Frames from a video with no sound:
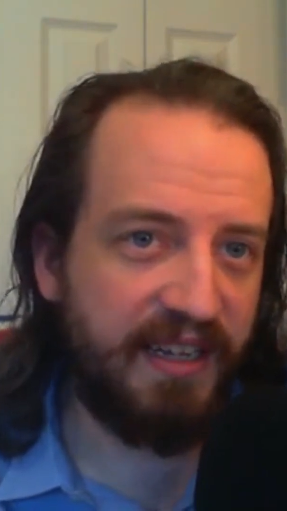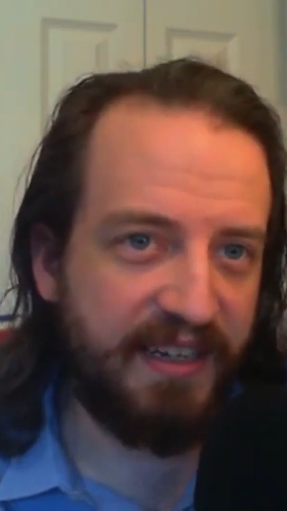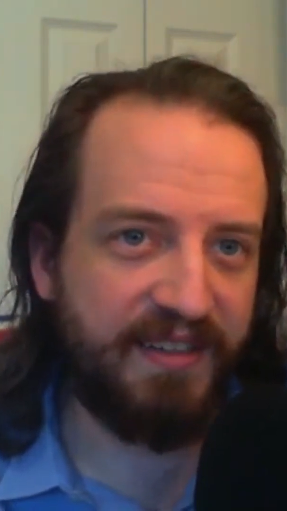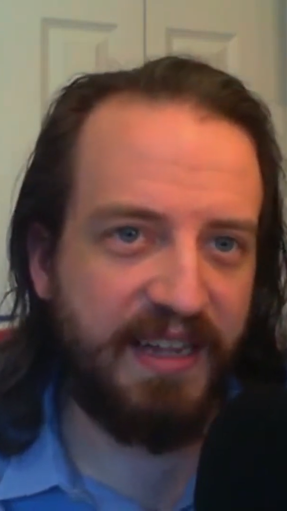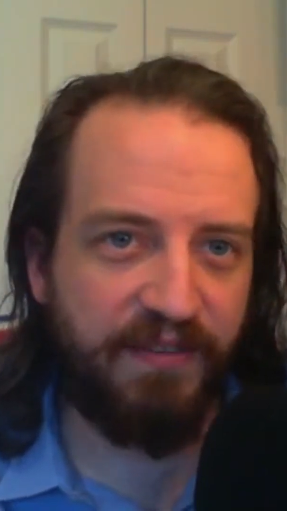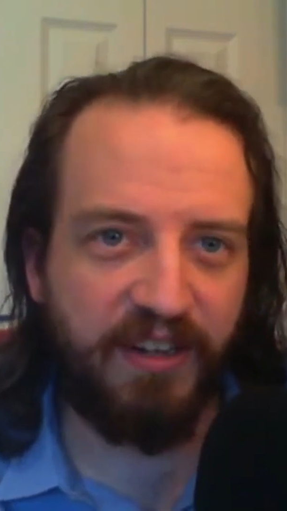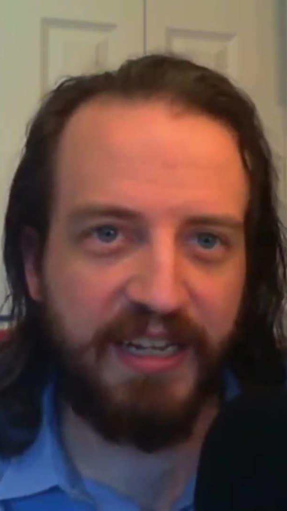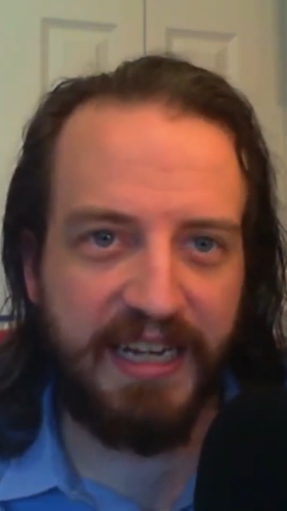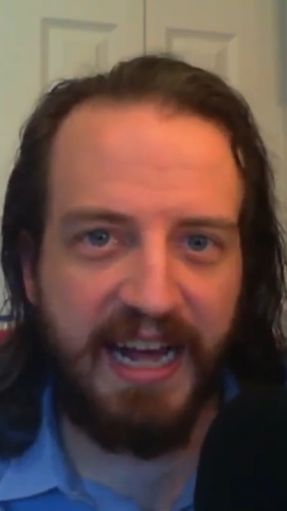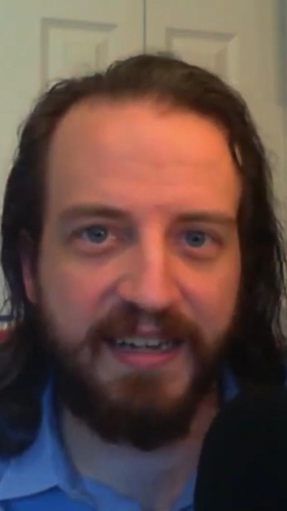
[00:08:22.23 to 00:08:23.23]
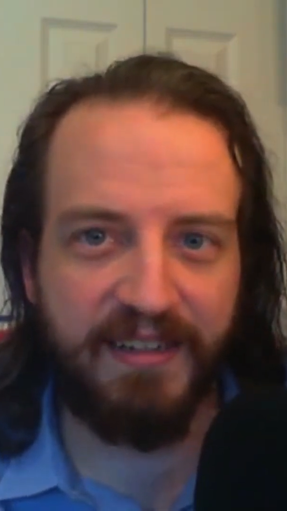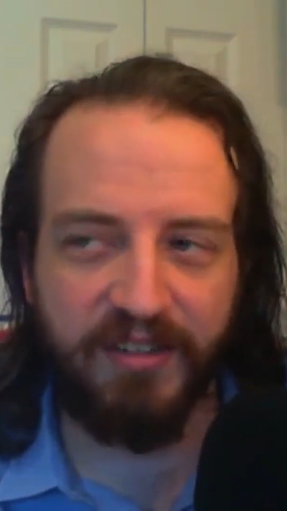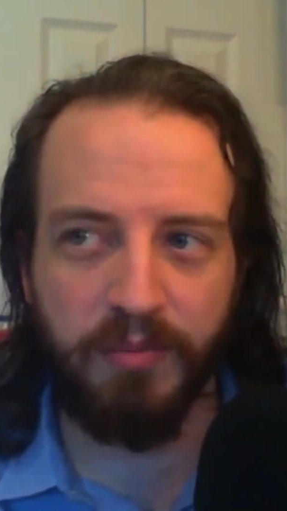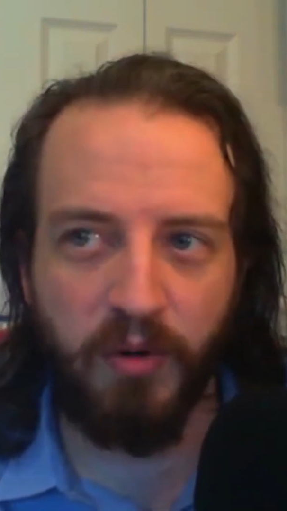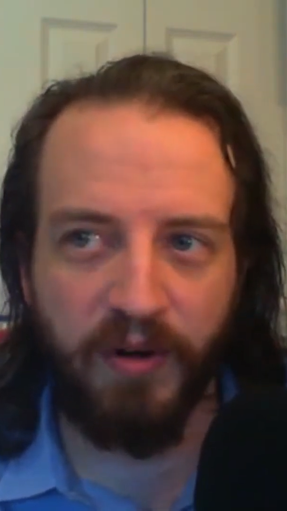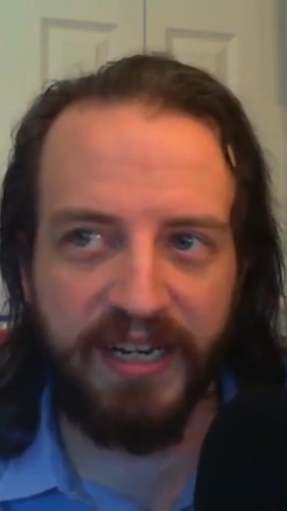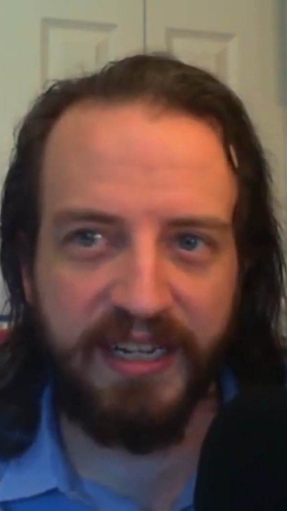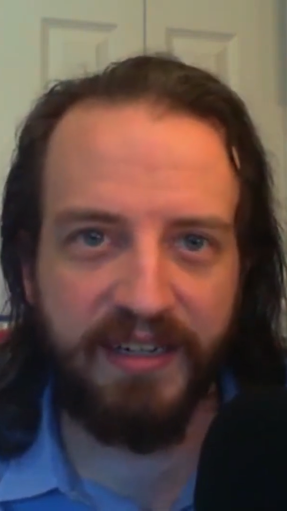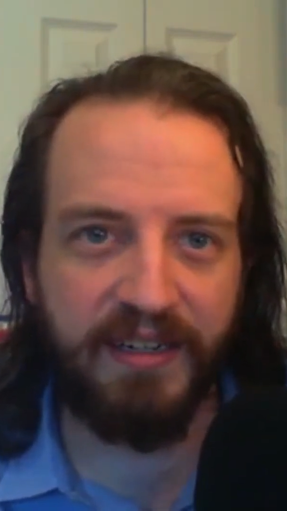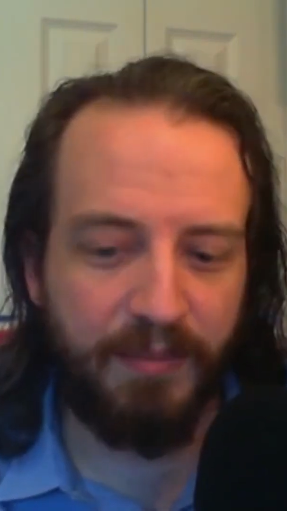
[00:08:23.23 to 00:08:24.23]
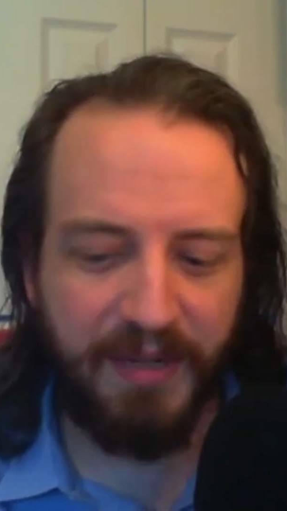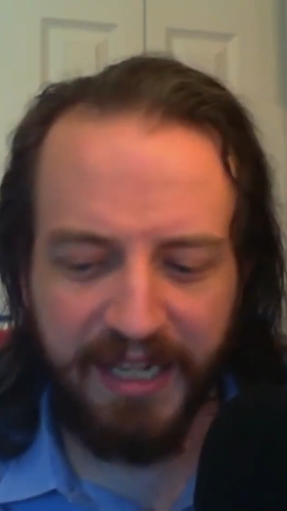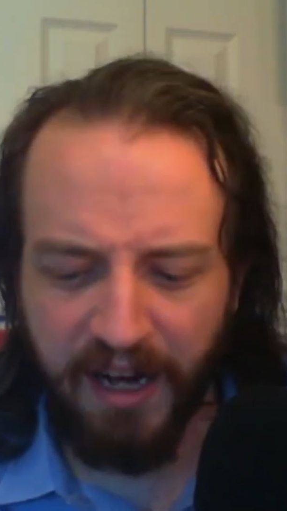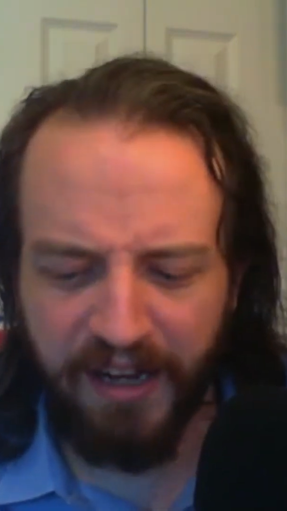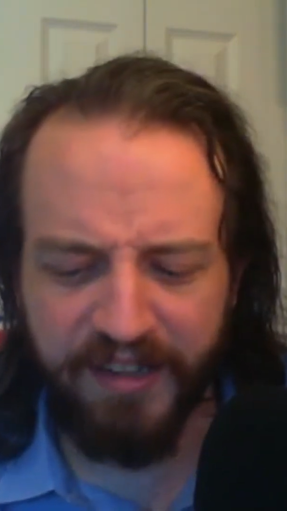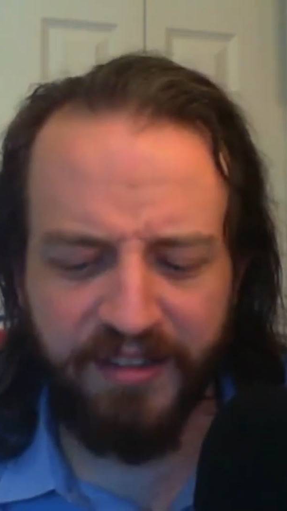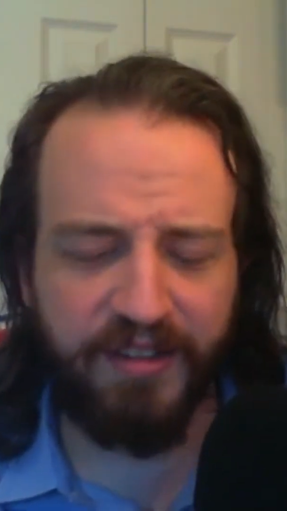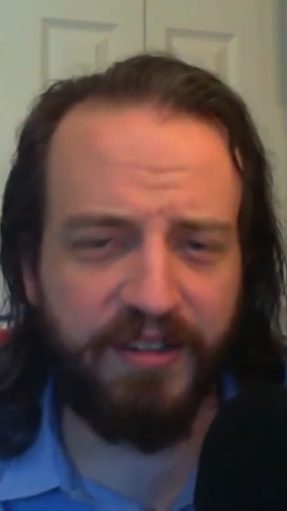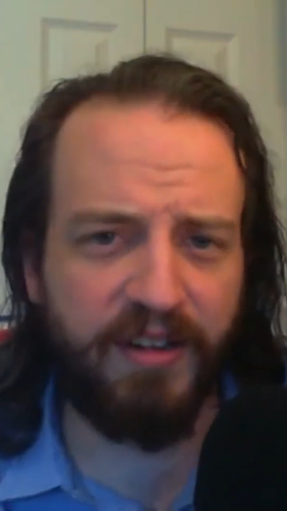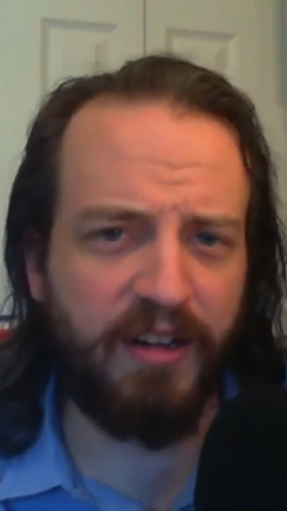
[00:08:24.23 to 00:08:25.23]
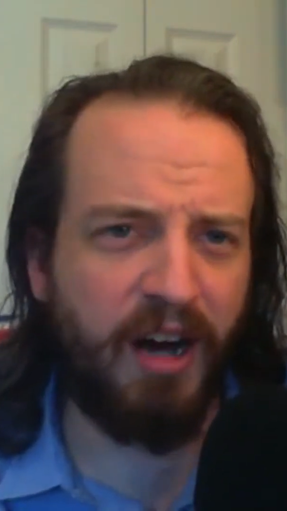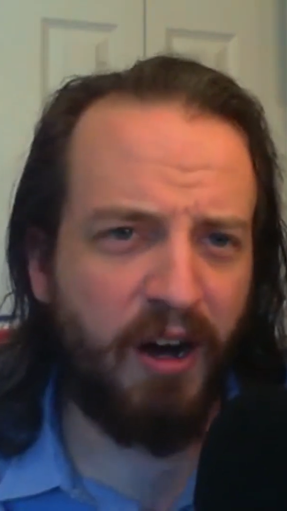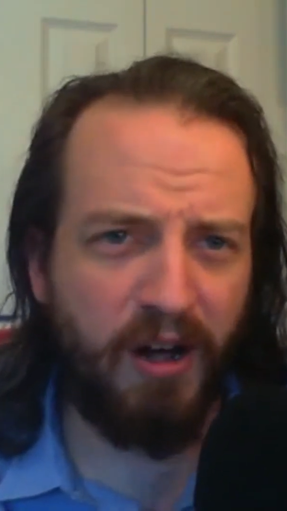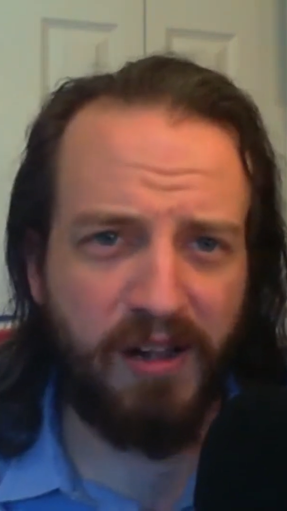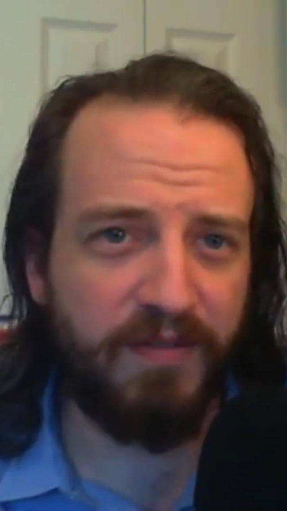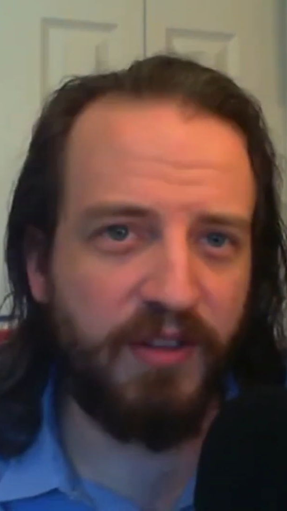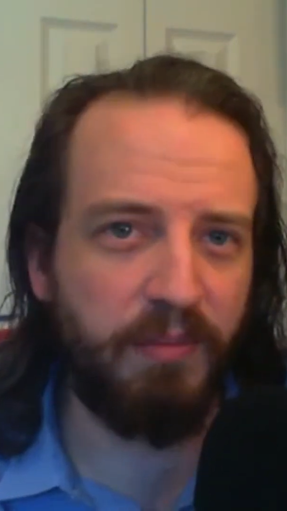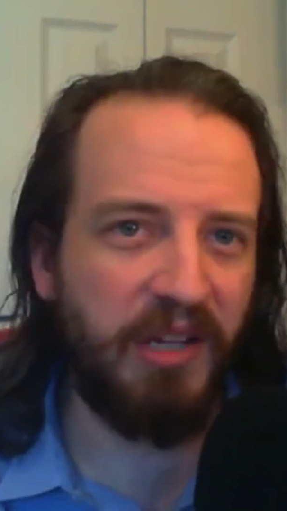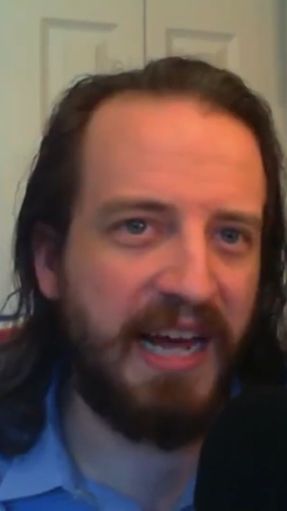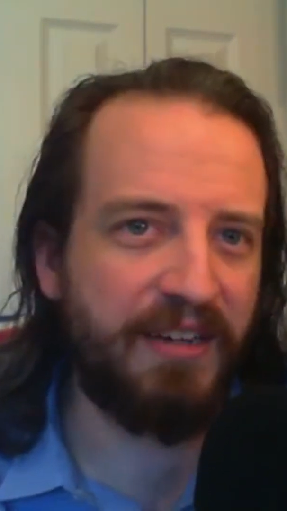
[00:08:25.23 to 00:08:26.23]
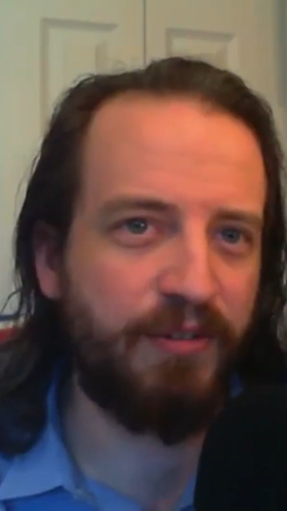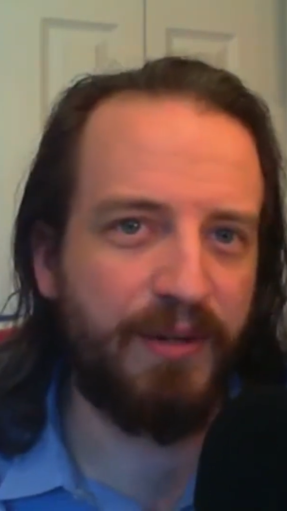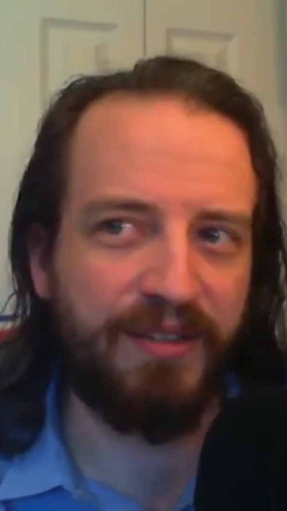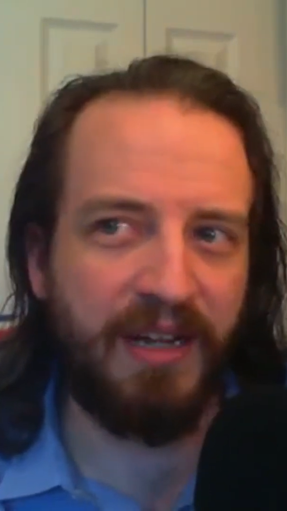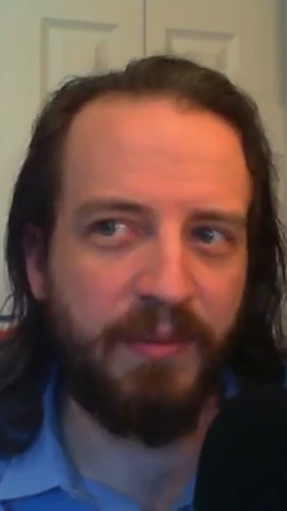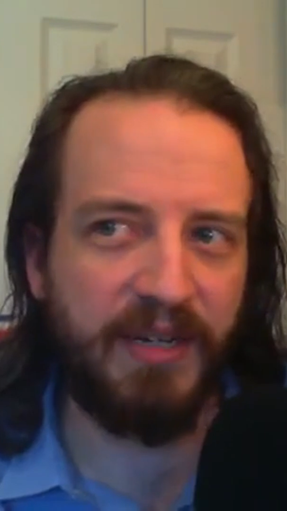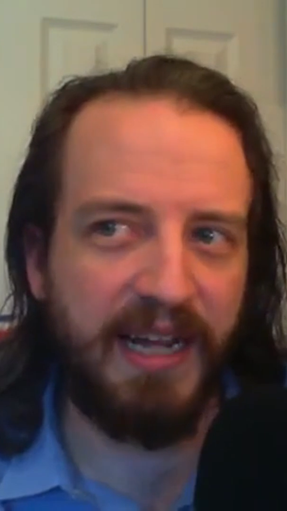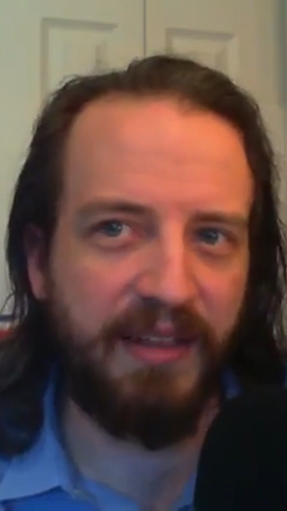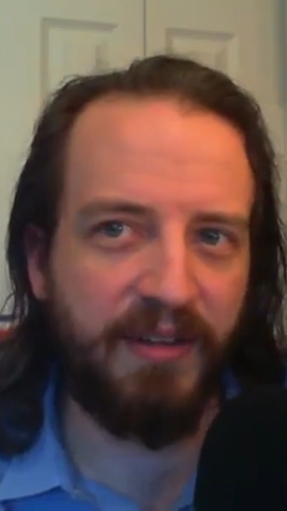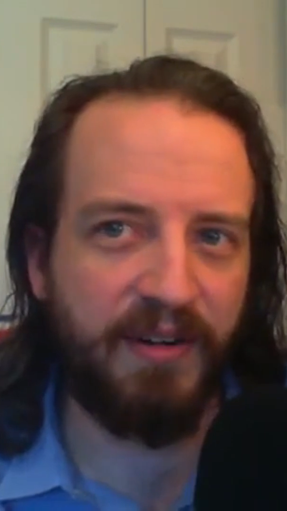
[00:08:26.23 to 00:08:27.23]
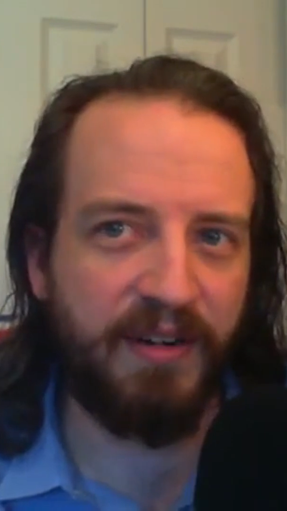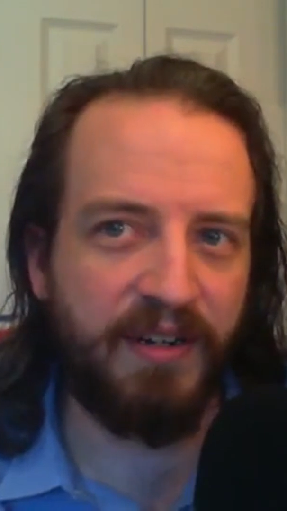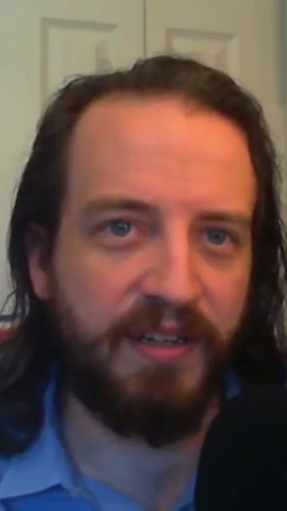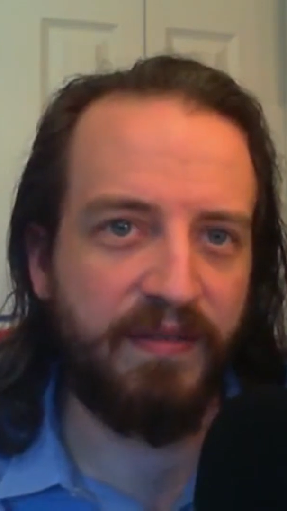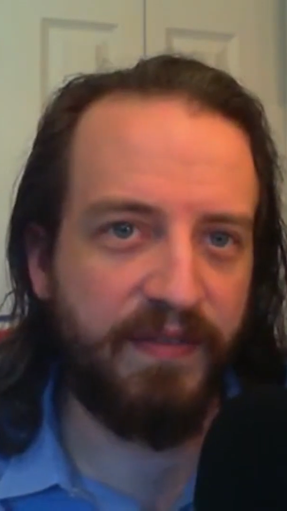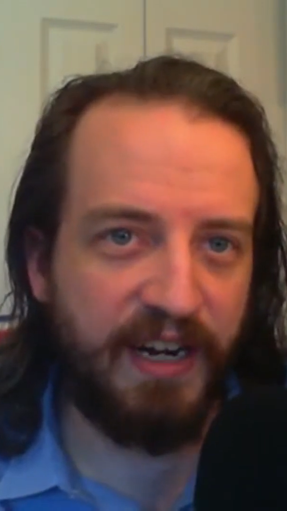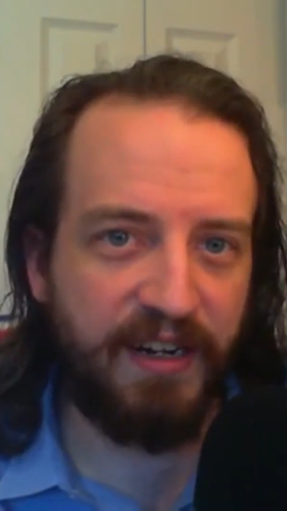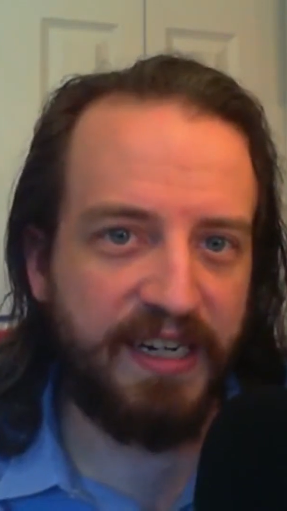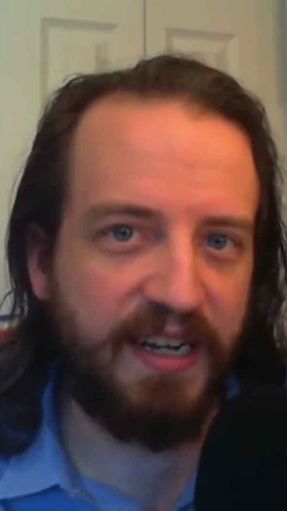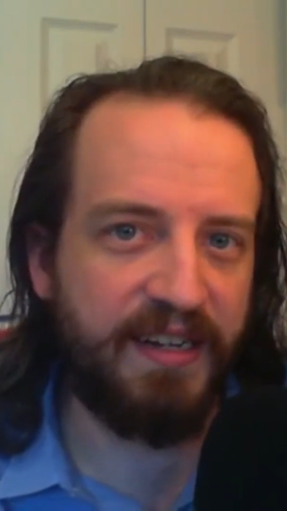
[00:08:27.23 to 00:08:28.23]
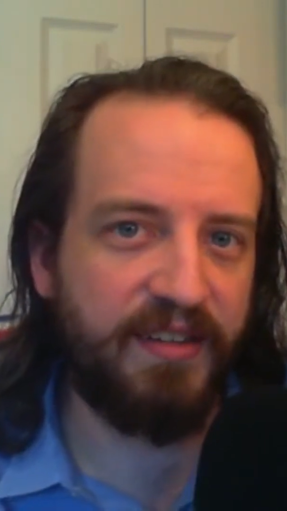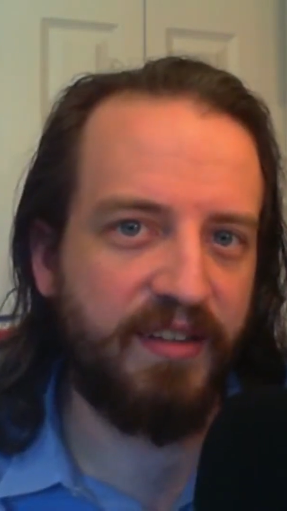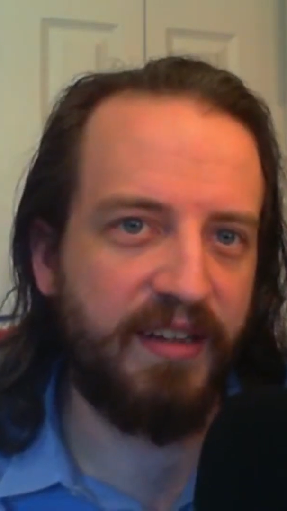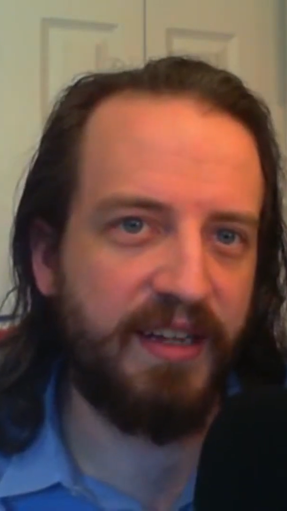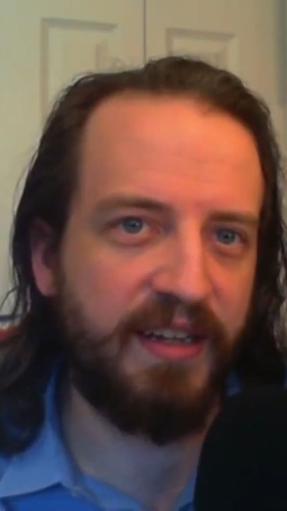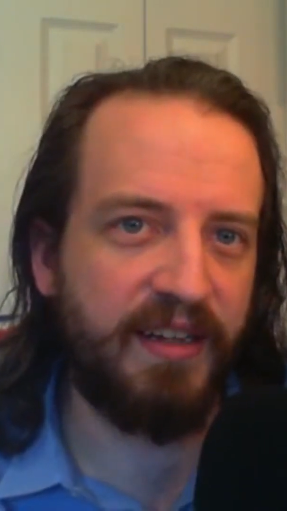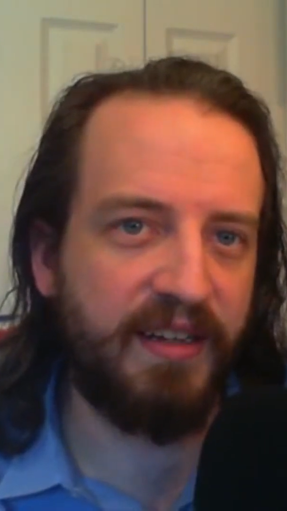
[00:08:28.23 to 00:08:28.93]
it's definitely not disappointing because all of the plot twists come together very nicely.